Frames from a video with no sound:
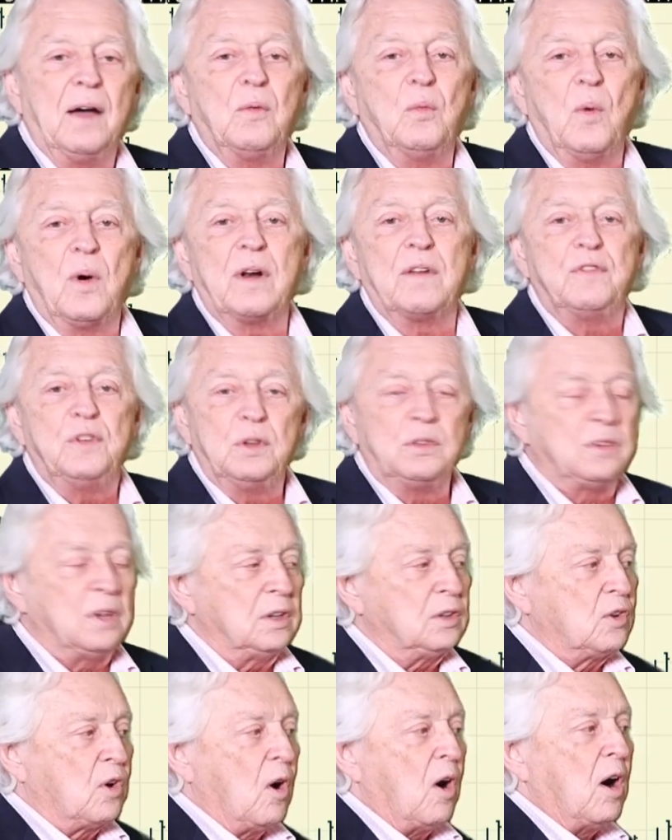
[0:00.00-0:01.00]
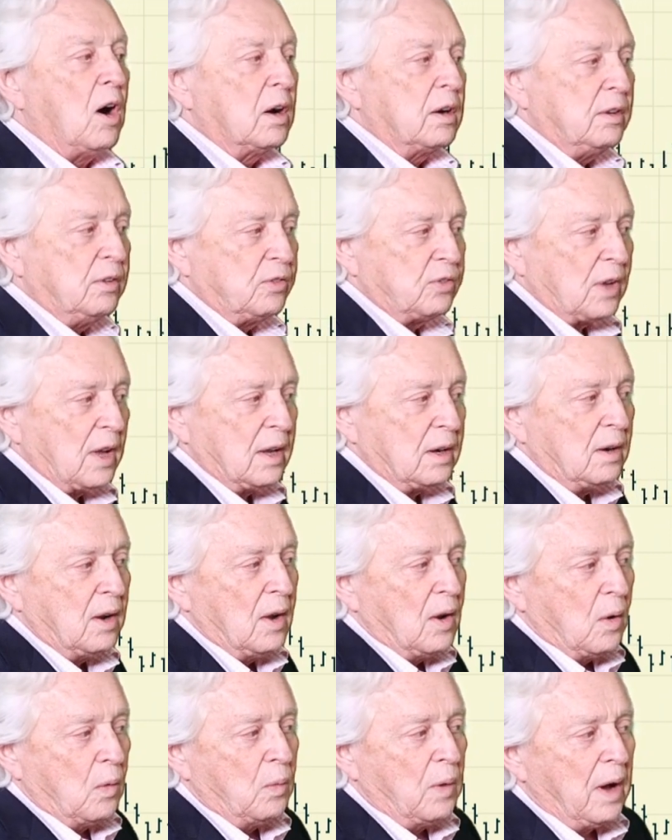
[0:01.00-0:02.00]
one of you did call and he said,
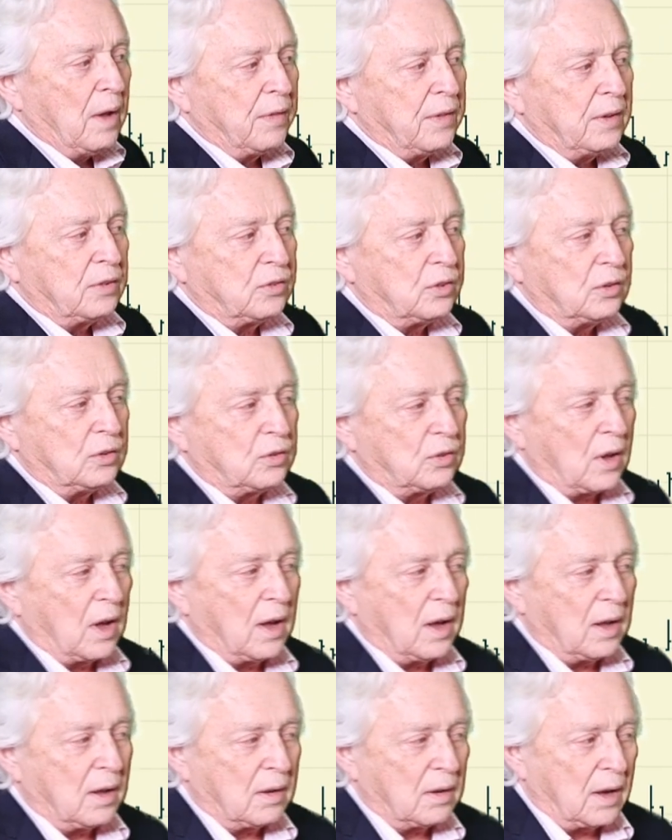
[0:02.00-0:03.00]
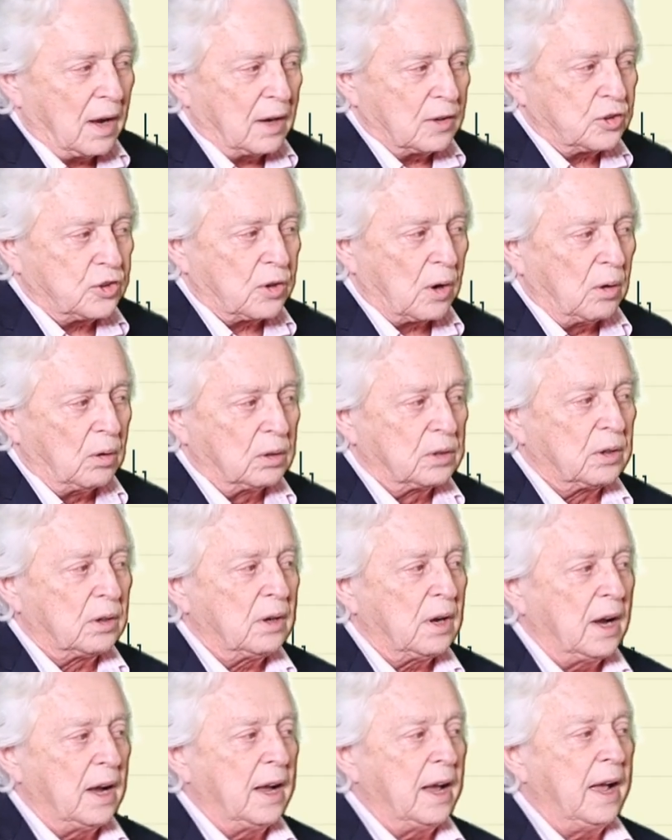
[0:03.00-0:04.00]
well, this is a
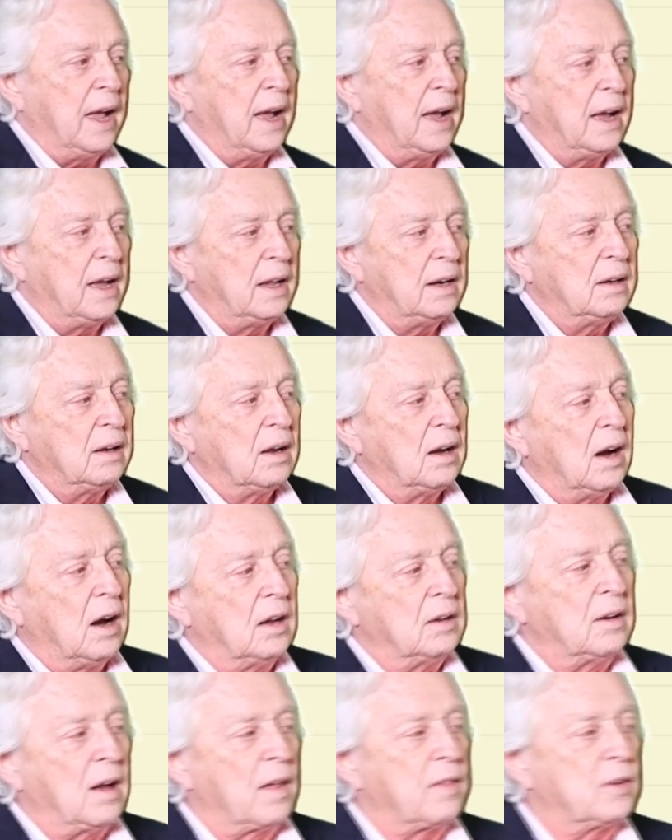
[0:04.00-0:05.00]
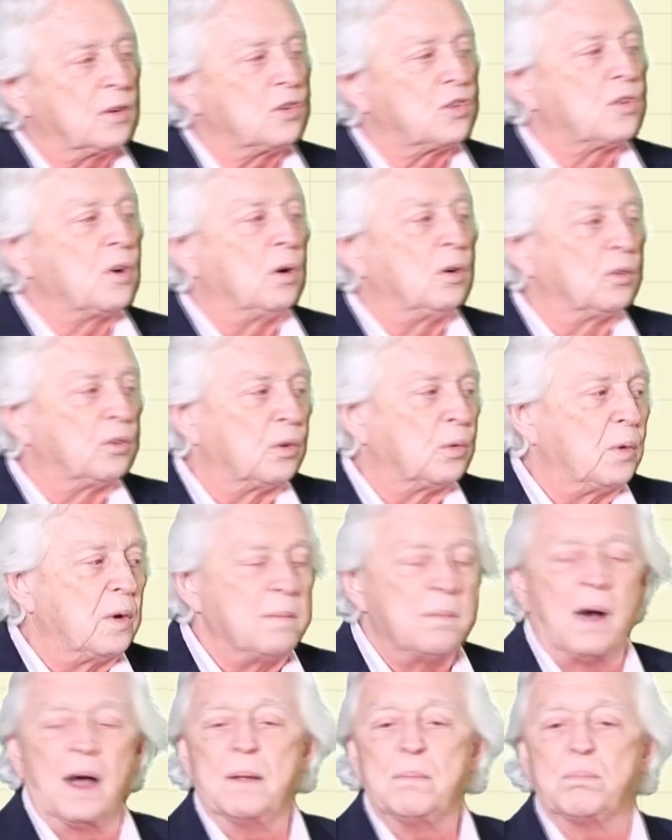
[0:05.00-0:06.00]
shoulder, a head, another shoulder,
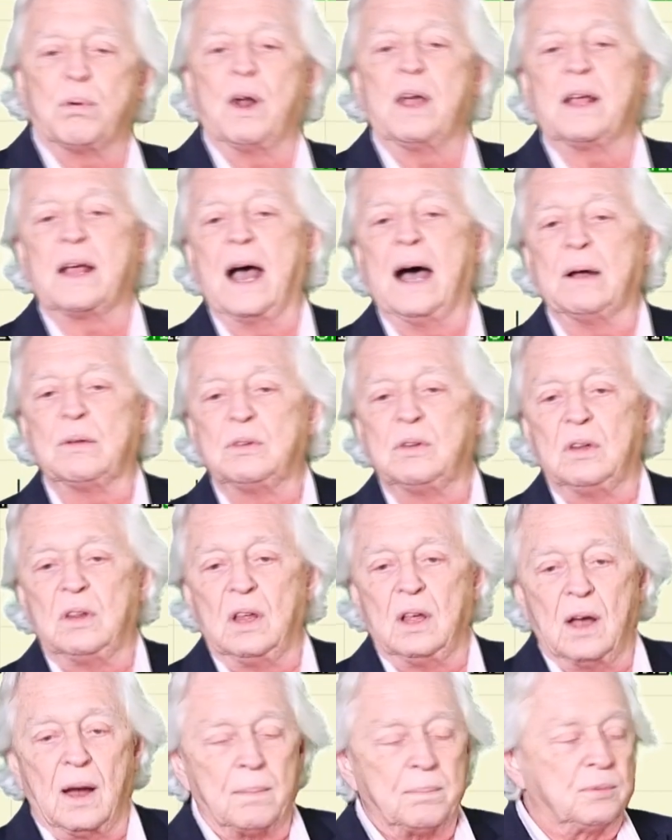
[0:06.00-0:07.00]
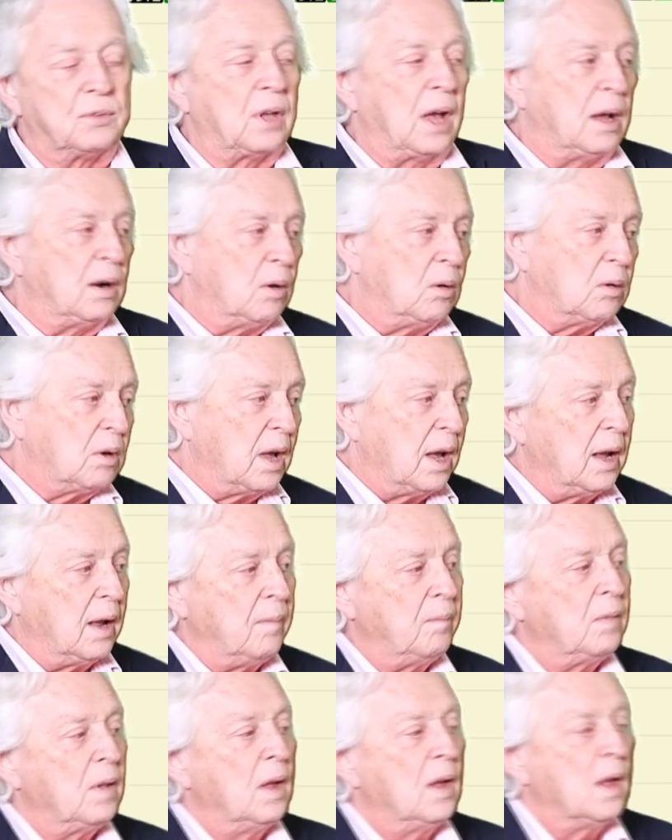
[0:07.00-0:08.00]
we might break out to the upside.
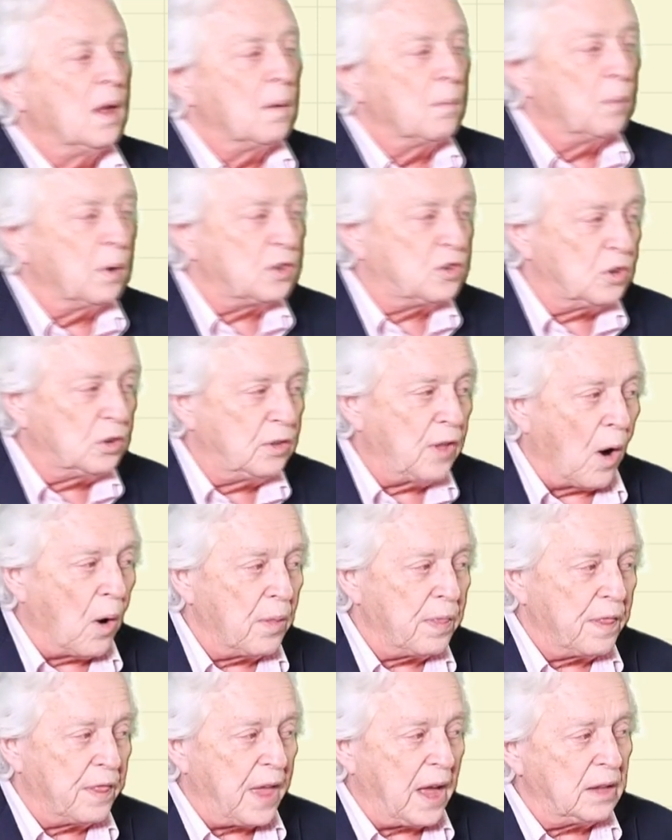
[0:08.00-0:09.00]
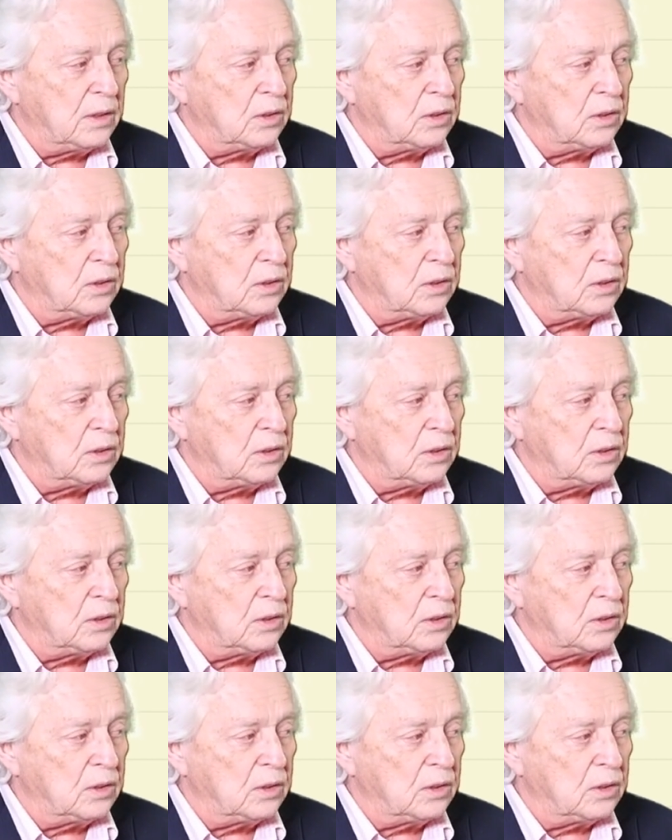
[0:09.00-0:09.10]
Okay. What you don't